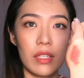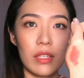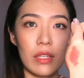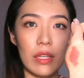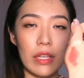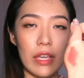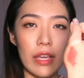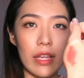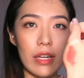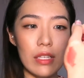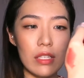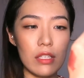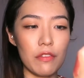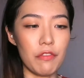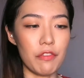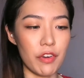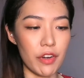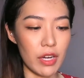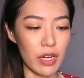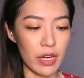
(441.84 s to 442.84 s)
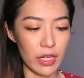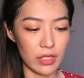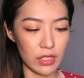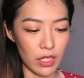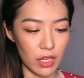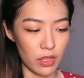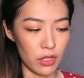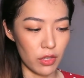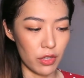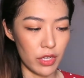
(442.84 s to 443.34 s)
Okay, this is a very nice
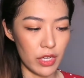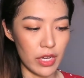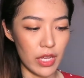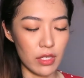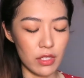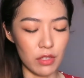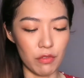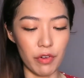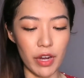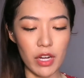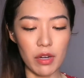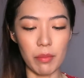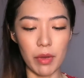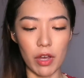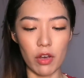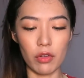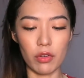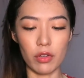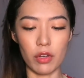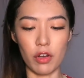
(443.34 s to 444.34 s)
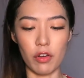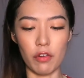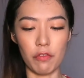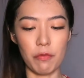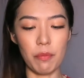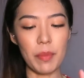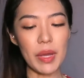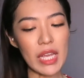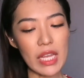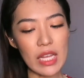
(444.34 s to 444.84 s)
color. It has the right amount of
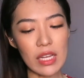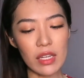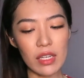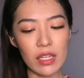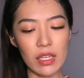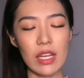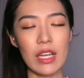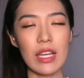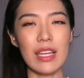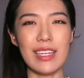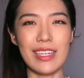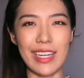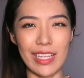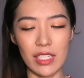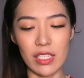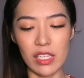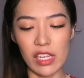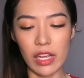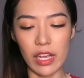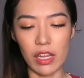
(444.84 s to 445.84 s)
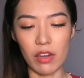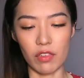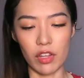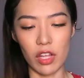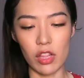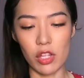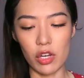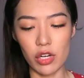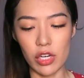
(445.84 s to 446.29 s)
pink, dusty kind of color.